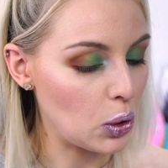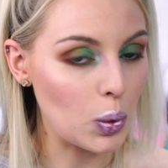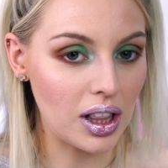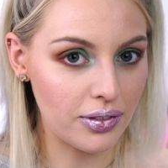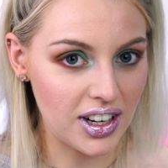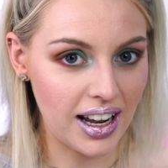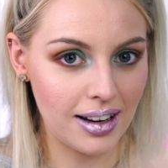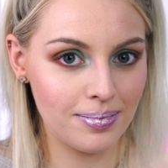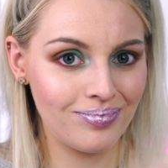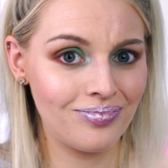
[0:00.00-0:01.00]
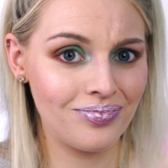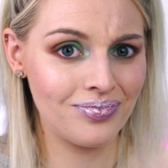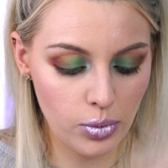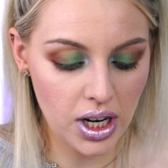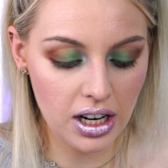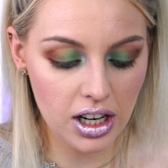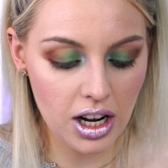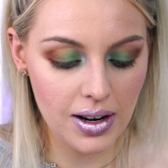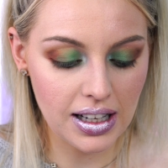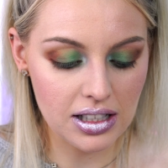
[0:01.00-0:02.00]
We're loving it. We're gonna
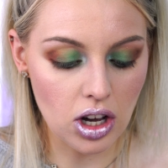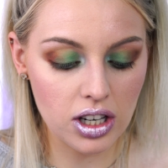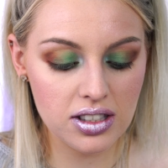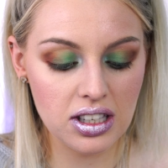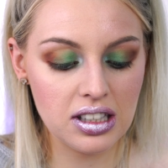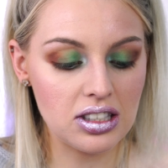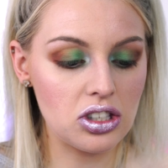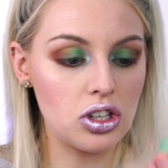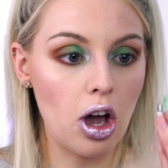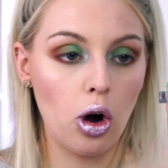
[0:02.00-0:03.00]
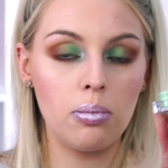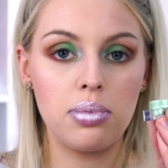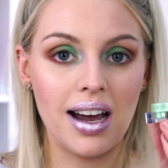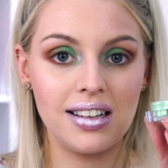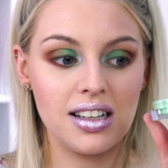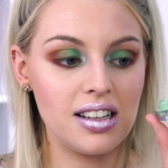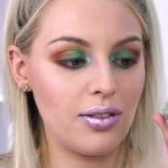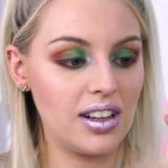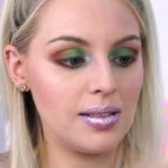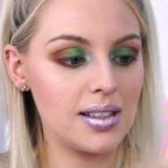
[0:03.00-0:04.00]
go in this. Honestly, this is unbranded. I
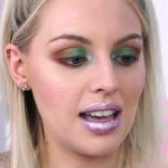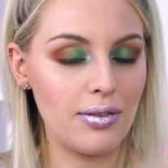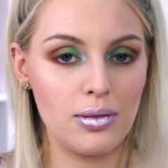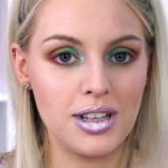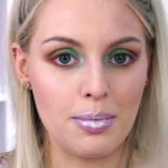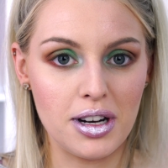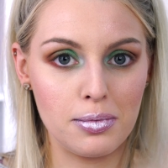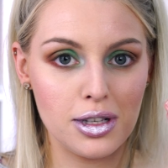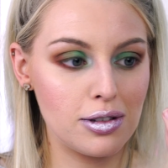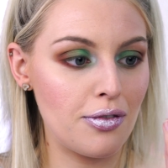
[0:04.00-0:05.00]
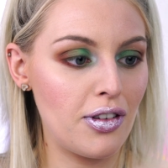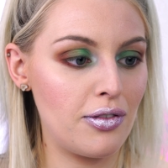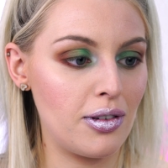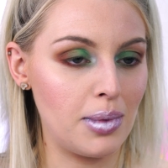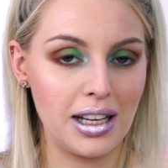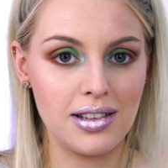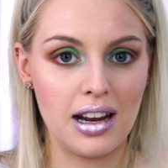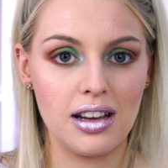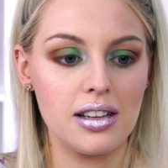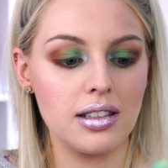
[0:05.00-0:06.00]
think this is like from Debenhams or something from like
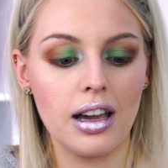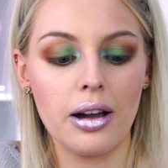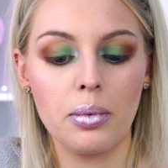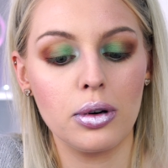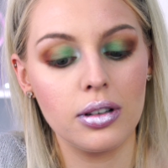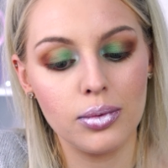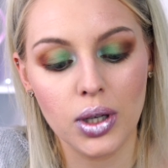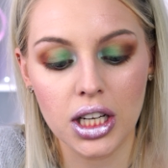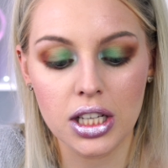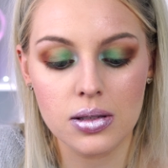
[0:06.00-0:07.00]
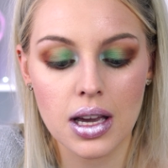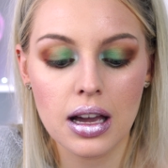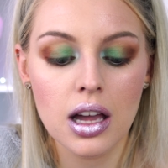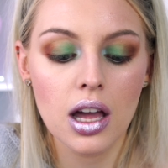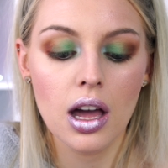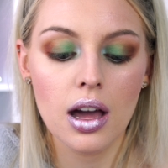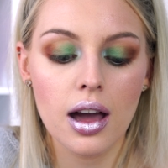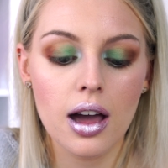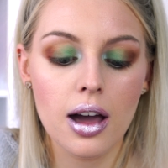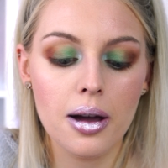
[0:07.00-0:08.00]
10 years ago, but we're gonna use it.
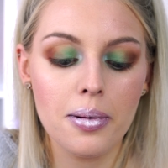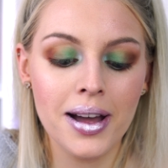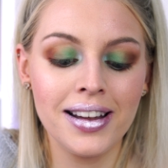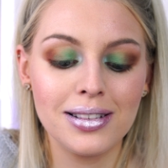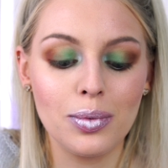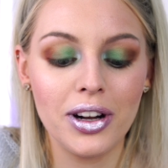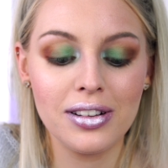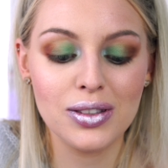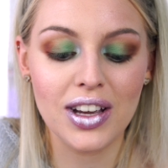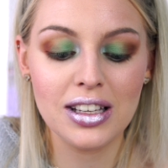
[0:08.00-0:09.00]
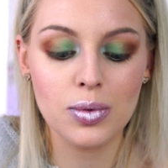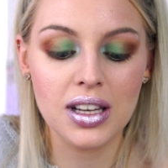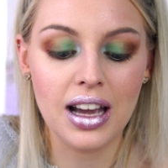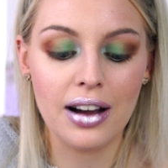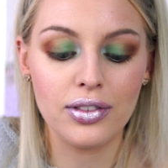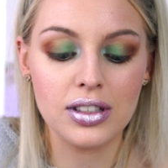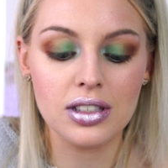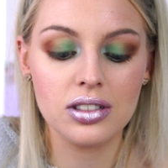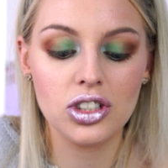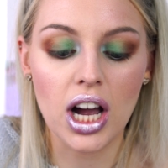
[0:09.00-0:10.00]
It's one of those things when you have
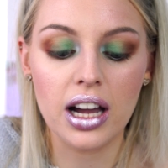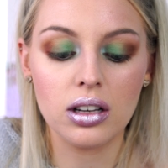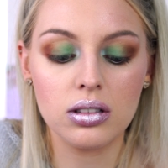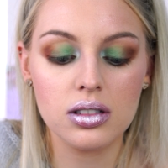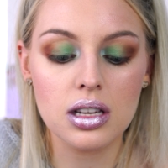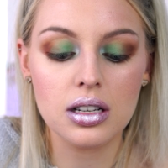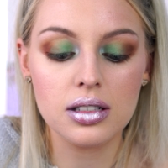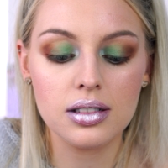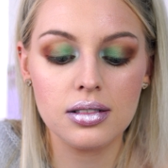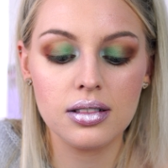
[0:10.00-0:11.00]
as a child and